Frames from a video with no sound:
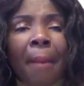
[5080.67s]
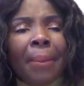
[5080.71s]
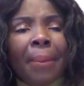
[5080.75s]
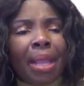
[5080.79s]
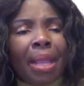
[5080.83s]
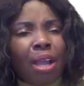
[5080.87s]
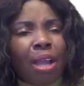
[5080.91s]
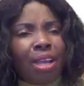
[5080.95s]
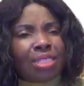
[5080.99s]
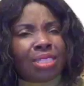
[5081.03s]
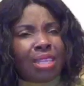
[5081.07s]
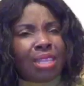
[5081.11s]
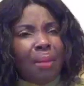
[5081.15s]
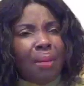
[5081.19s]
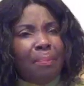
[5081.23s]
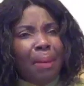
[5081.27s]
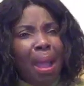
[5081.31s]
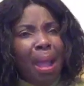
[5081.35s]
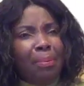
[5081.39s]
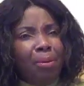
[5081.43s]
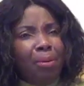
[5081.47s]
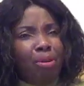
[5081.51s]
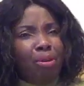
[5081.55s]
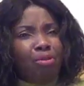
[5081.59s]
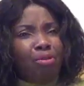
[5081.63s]
Because the
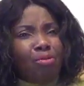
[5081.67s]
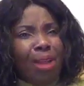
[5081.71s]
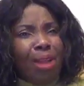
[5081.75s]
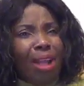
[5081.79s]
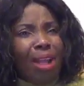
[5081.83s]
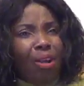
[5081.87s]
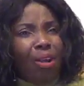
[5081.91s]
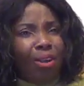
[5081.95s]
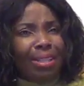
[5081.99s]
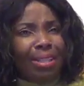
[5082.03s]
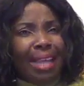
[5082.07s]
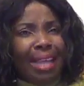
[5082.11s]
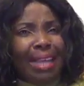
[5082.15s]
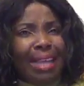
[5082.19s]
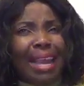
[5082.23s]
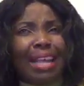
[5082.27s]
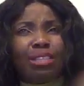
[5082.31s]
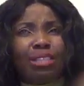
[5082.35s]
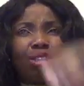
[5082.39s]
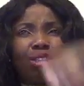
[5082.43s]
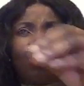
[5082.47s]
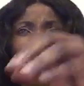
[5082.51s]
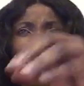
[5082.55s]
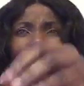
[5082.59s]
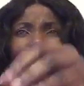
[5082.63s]
Bible recorded, I
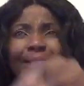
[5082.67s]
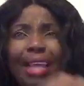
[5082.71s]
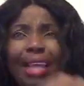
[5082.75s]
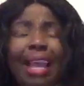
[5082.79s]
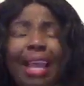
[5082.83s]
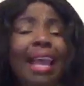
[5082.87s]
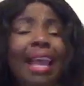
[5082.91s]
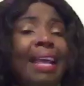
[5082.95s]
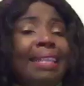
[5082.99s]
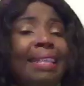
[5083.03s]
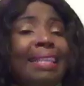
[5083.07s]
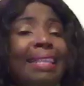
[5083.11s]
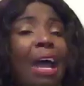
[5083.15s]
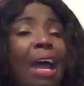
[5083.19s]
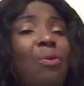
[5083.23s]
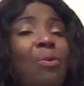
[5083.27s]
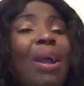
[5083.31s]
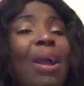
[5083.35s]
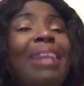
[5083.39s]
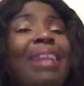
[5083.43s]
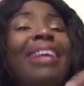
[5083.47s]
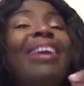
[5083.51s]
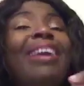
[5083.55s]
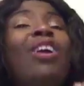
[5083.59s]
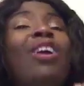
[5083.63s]
saw there, that
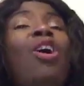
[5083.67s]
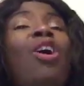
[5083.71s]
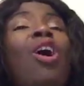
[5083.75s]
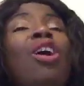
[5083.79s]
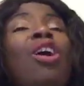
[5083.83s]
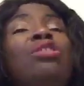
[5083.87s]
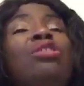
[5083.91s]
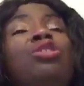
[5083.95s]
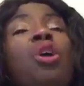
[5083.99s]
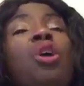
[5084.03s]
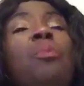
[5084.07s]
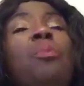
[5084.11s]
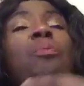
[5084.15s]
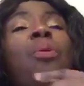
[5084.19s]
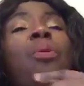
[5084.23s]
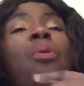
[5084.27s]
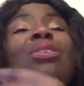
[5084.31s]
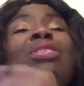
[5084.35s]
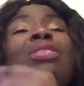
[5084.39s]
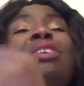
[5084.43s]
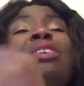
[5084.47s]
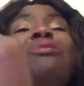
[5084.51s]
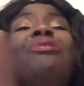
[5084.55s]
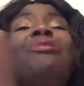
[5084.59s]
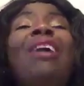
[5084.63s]
when he got to
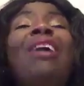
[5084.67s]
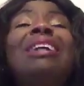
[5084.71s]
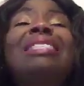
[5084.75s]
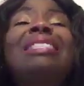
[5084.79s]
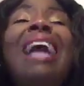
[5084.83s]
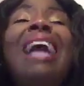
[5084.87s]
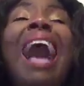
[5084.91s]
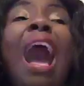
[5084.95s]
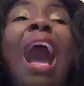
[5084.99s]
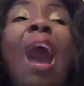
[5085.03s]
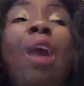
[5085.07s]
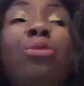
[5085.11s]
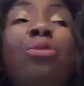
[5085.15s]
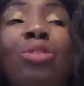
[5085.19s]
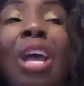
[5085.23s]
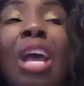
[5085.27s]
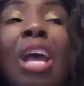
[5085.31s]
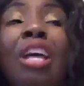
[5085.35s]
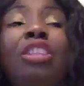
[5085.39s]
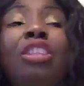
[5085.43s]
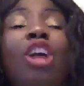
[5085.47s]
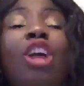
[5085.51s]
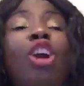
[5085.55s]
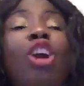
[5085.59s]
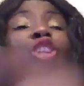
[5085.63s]
Potiphar's house,
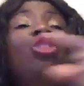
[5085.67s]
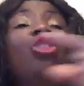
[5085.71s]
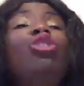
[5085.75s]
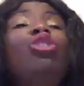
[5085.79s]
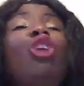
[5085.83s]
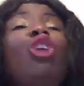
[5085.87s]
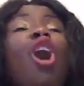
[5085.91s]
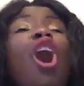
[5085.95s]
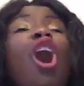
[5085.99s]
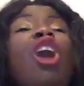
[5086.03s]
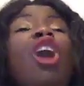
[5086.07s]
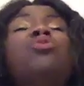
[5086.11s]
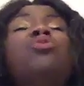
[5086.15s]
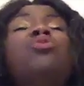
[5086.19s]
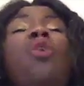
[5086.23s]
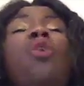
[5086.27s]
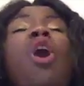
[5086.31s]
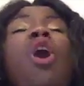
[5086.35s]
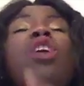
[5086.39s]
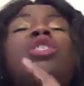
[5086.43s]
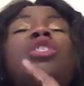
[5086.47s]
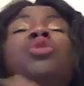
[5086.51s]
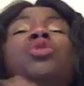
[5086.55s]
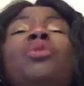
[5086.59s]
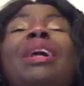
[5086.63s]
the Lord
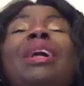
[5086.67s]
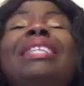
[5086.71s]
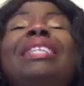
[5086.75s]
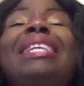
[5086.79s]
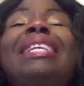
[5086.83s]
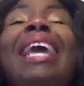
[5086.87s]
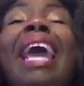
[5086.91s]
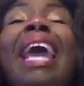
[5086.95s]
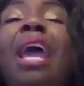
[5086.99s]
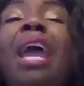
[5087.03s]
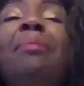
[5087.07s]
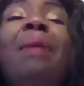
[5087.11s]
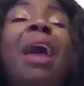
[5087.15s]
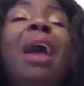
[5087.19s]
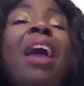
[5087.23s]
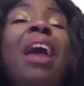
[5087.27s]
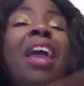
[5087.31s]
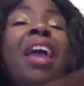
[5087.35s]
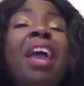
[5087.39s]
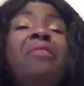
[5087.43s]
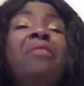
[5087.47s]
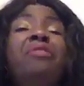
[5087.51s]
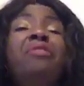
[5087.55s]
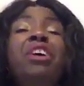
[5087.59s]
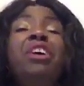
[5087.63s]
was with him,
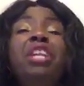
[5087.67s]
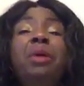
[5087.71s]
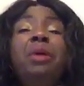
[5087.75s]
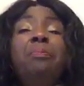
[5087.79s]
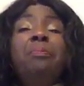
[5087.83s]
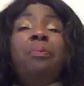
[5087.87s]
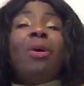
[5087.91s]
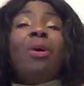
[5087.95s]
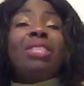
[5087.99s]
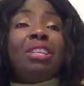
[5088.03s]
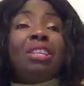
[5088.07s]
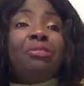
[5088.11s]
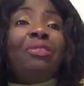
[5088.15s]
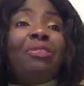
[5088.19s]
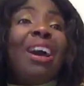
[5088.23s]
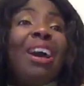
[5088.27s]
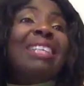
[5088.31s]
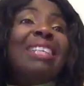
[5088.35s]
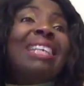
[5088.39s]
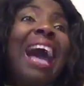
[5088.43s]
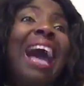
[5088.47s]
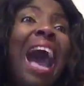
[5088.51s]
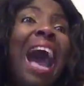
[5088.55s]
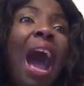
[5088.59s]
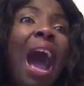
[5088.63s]
even in
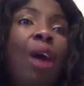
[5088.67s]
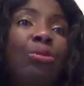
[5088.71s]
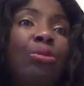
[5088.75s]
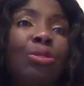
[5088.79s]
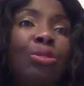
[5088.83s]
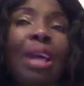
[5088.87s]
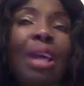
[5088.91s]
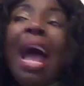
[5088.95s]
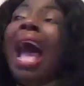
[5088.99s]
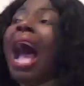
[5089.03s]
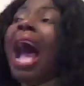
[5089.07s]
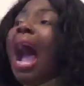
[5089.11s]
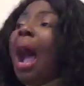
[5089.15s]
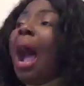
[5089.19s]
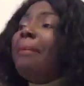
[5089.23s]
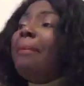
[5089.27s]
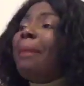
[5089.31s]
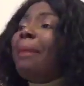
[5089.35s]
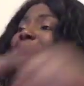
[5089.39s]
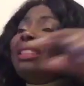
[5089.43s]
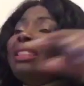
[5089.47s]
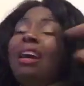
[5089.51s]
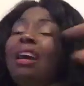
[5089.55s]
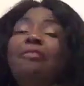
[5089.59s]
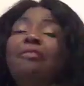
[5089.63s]
Potiphar's house. And
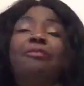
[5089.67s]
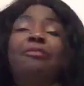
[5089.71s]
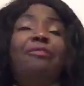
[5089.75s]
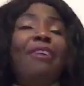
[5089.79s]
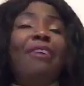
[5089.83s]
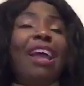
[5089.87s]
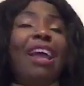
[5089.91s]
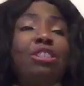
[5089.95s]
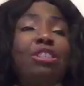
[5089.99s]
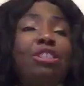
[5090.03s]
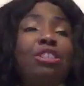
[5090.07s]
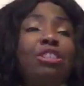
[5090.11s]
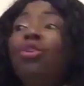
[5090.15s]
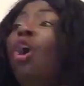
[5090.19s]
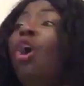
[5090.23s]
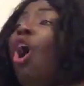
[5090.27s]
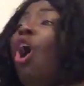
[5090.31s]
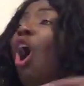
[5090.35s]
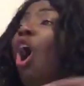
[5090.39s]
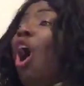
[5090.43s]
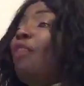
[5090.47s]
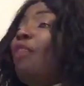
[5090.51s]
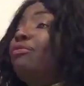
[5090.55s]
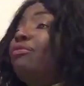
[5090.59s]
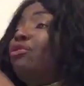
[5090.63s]
by the virtue
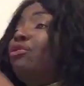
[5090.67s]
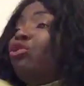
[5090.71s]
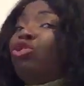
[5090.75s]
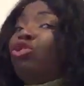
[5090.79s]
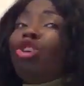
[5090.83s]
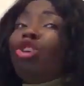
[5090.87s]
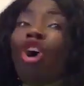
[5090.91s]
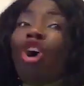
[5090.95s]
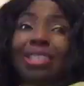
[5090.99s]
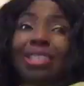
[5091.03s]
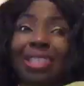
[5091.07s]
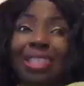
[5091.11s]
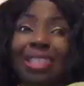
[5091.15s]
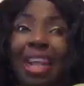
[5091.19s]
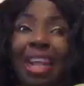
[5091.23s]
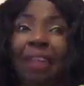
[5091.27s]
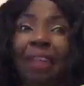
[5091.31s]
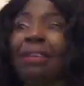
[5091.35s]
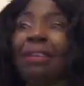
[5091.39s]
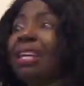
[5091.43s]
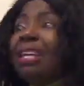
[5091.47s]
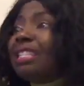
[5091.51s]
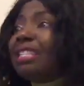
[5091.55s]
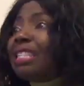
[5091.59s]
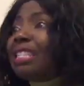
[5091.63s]
of
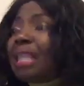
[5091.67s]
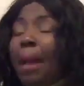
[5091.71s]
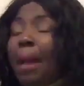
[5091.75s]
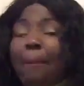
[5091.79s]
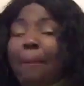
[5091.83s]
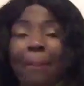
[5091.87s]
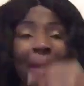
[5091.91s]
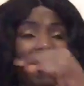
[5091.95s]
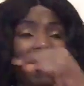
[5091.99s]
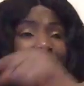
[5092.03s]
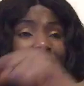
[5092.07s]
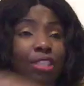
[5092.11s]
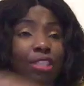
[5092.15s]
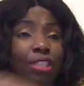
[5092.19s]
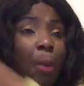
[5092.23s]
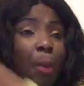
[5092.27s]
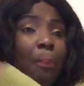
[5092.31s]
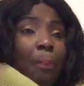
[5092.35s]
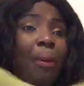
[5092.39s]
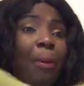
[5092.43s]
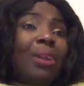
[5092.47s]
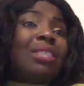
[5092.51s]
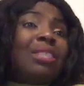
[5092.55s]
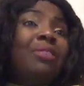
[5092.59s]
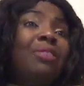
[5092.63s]
Joseph stepping into
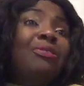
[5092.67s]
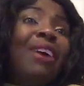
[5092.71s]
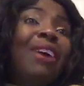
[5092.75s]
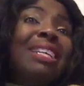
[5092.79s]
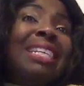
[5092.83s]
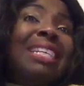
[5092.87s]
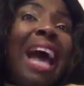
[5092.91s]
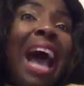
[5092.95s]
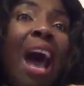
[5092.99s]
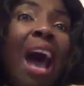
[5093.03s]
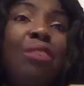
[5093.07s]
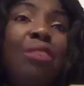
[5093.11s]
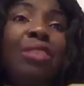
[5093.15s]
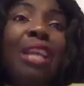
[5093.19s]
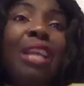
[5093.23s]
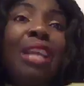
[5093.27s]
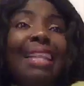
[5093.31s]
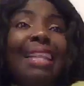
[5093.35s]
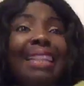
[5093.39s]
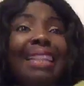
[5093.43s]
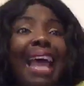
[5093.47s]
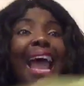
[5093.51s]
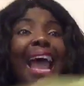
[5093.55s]
Potiphar's house, the